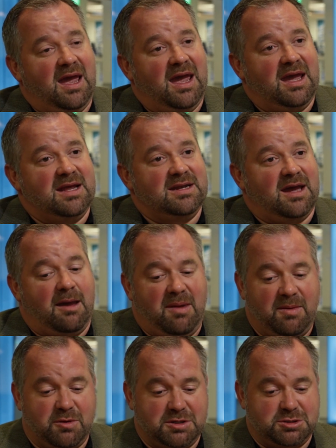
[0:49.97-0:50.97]
and I'm
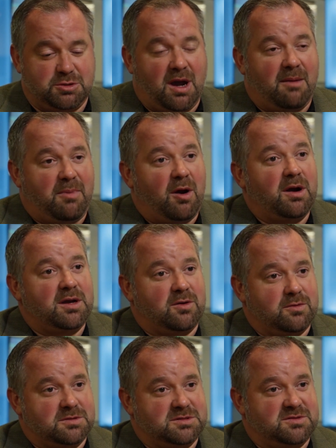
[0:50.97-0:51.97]
able to drop
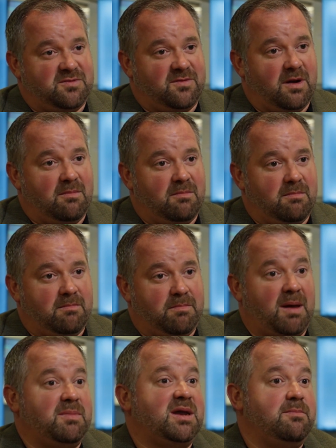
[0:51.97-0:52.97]
articles from
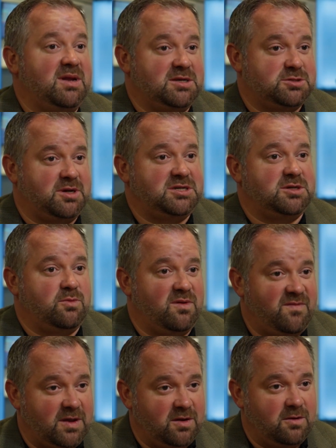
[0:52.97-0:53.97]
Public Administration
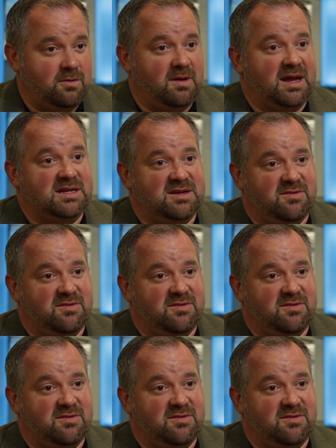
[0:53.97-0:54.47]
Review and